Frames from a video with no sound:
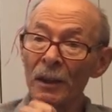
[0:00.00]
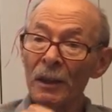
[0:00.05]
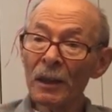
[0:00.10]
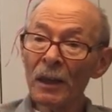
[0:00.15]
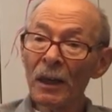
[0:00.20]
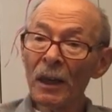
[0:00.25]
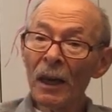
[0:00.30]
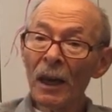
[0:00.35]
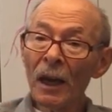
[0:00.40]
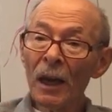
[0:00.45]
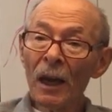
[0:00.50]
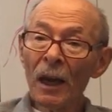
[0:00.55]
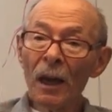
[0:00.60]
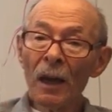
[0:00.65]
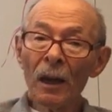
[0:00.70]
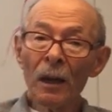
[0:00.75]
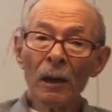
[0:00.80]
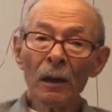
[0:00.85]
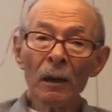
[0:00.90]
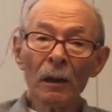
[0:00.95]
Why?
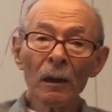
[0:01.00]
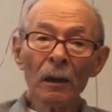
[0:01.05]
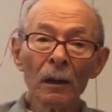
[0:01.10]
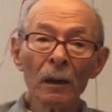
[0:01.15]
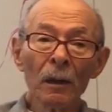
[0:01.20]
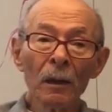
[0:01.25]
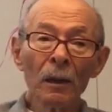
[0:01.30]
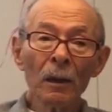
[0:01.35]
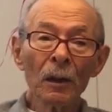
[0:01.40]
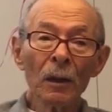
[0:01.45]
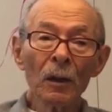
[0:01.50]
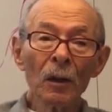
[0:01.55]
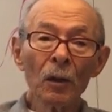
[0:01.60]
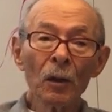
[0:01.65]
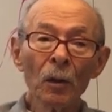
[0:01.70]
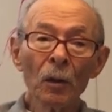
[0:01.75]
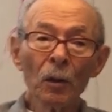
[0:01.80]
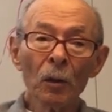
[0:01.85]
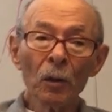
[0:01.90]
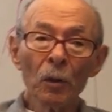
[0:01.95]
What was wrong?
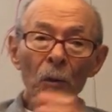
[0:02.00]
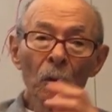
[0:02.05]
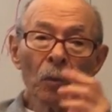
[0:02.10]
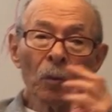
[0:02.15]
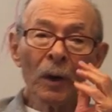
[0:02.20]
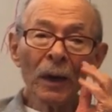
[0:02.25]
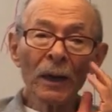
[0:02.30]
Were you injured?